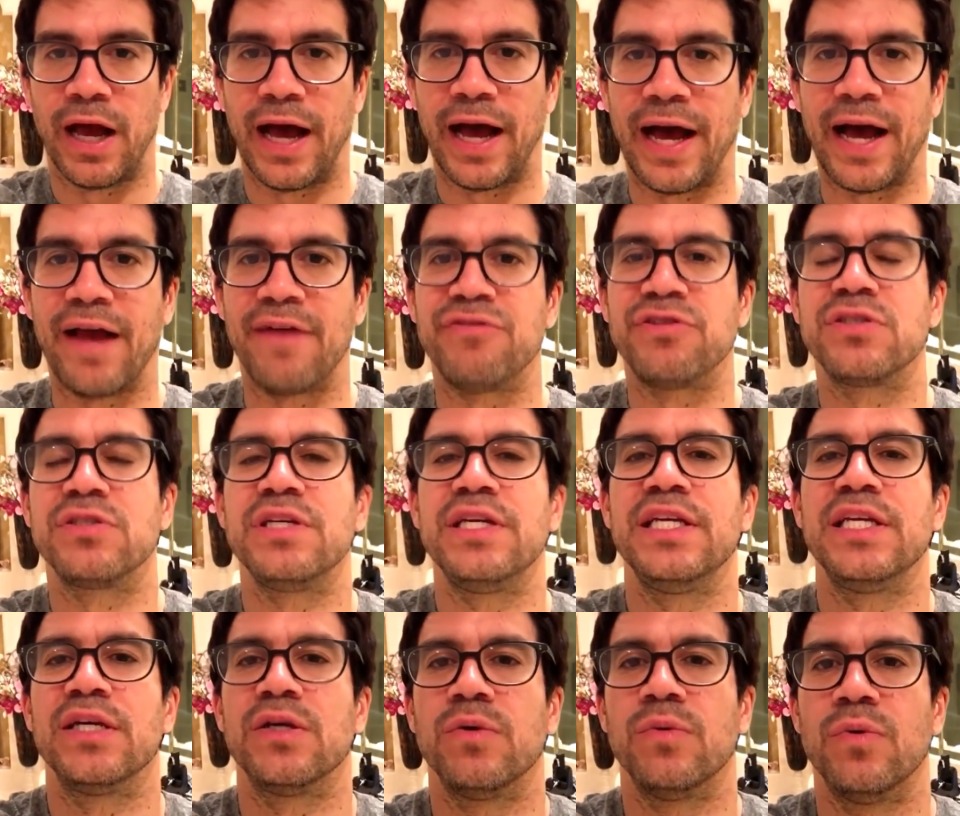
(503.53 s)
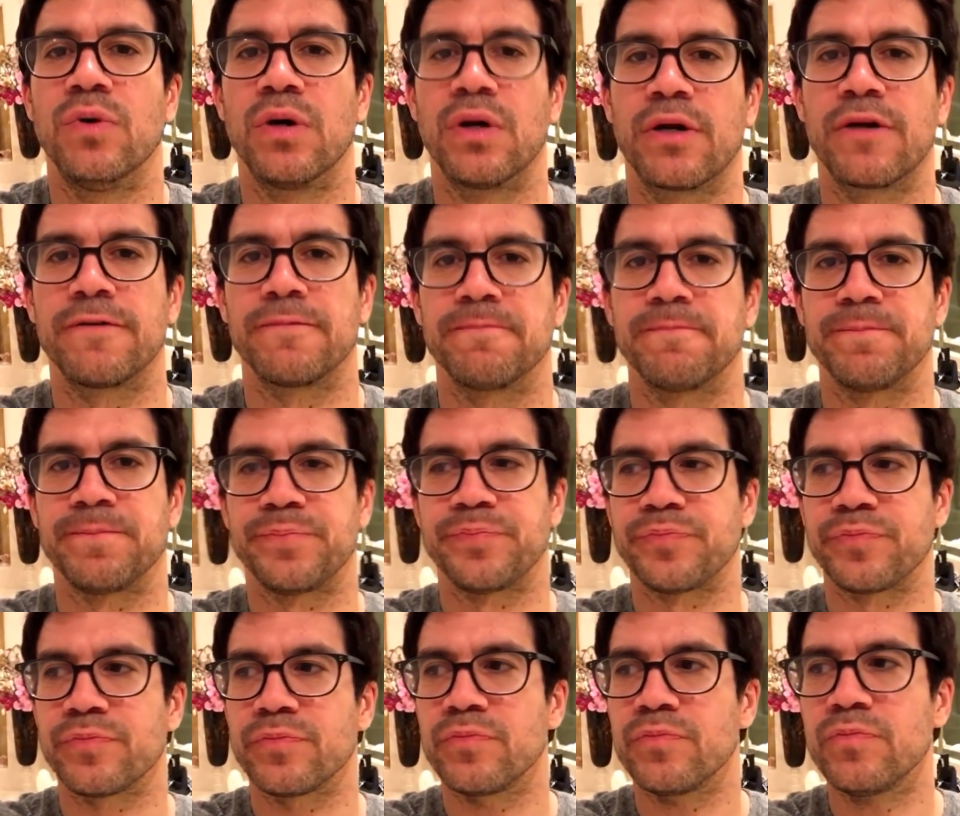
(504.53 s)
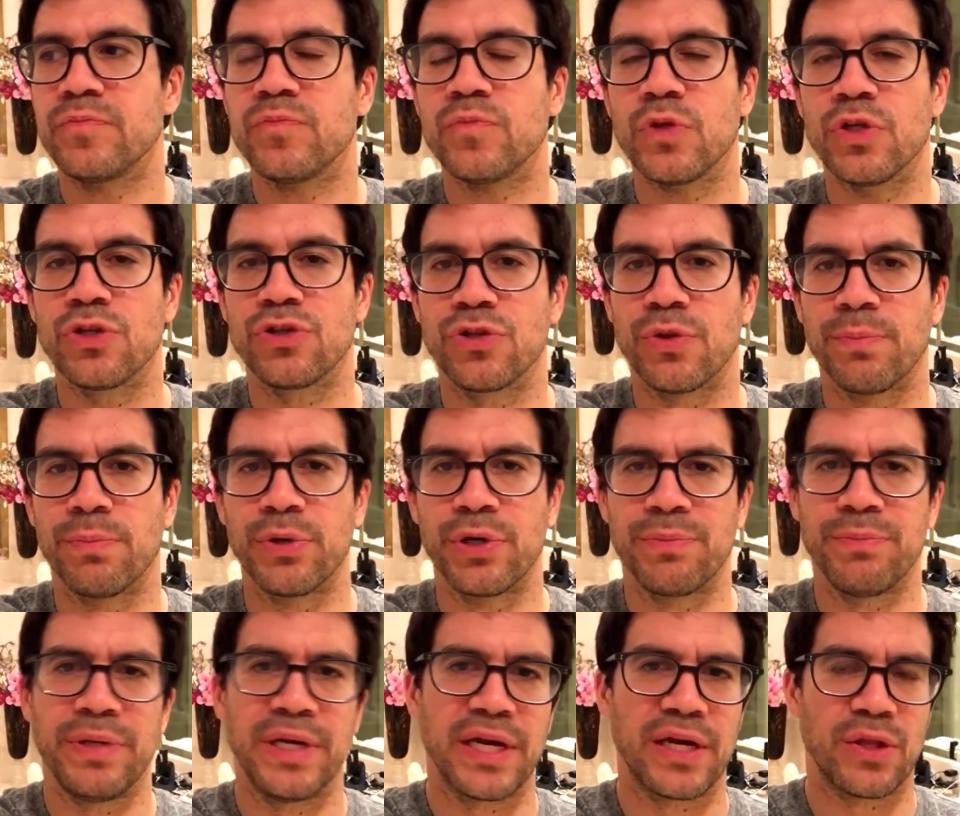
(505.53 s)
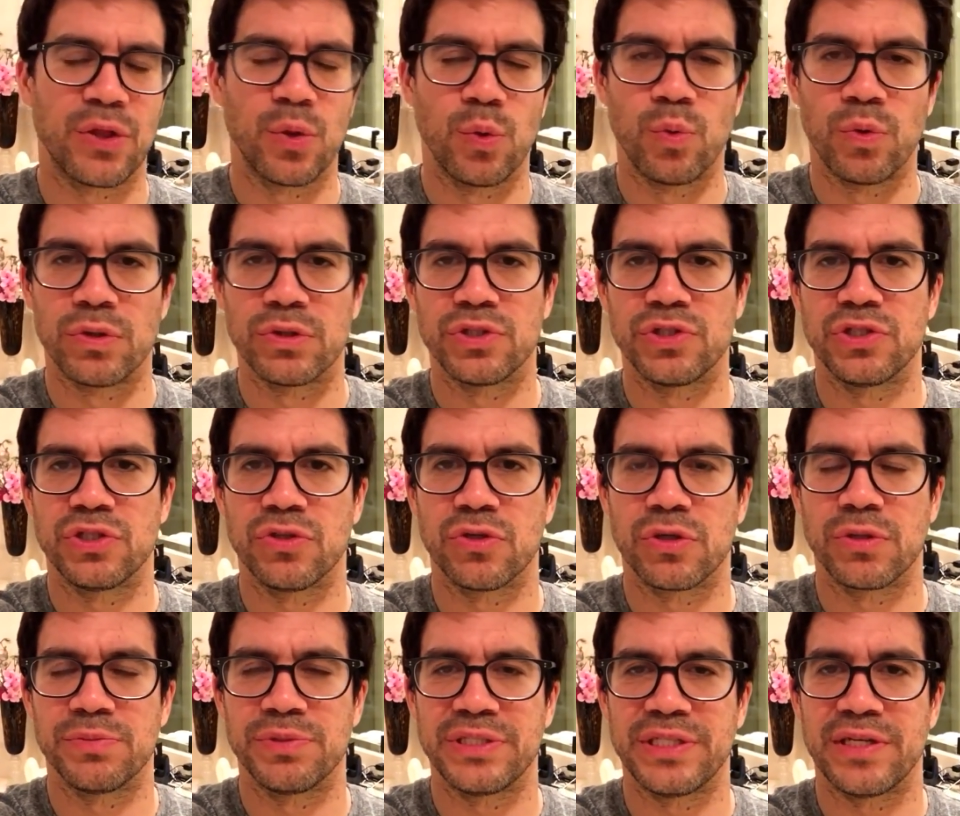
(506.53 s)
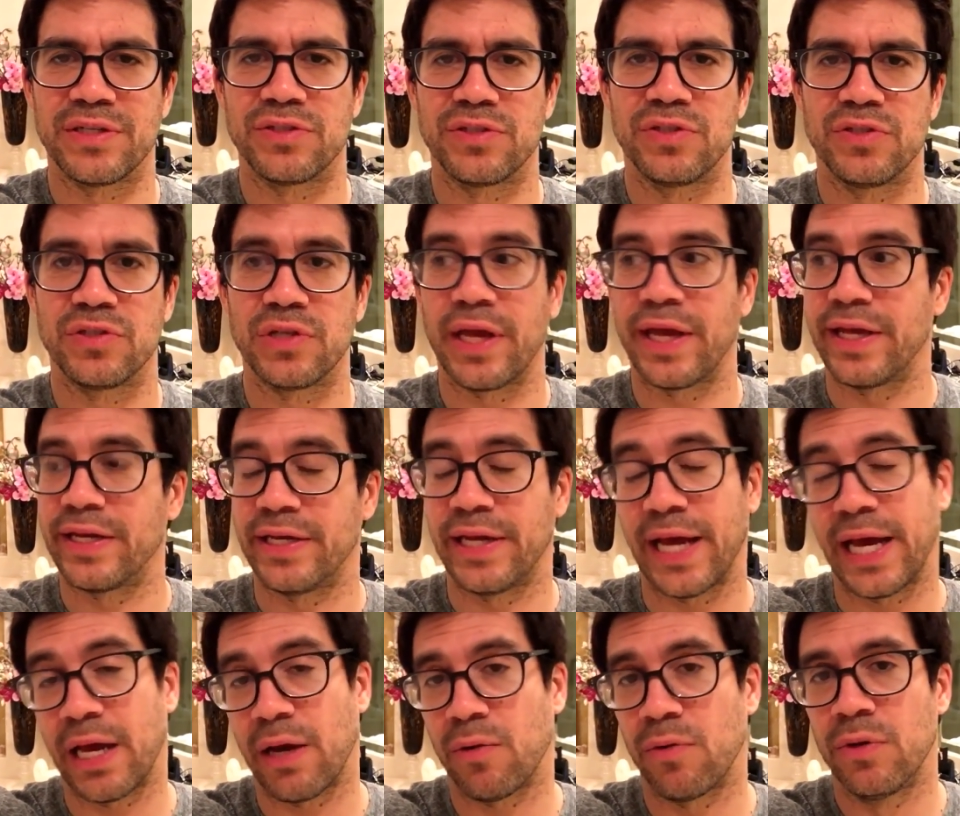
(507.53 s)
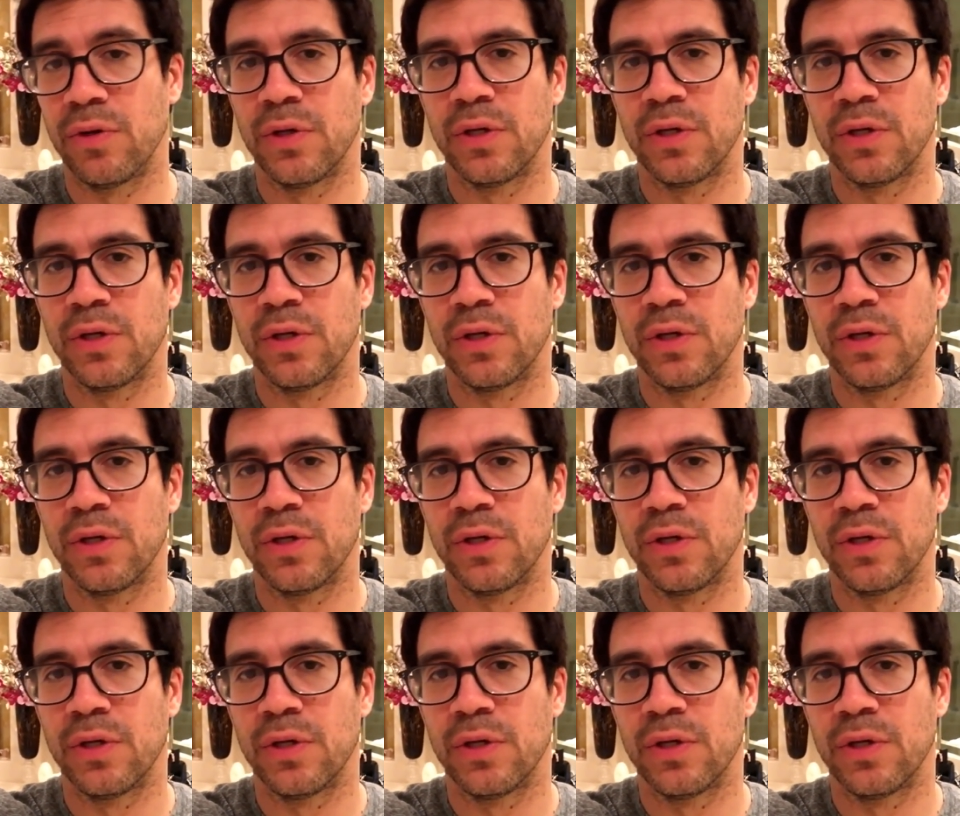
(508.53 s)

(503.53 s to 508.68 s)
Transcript: I've seen it work to bring me out of the worst circumstances, and now,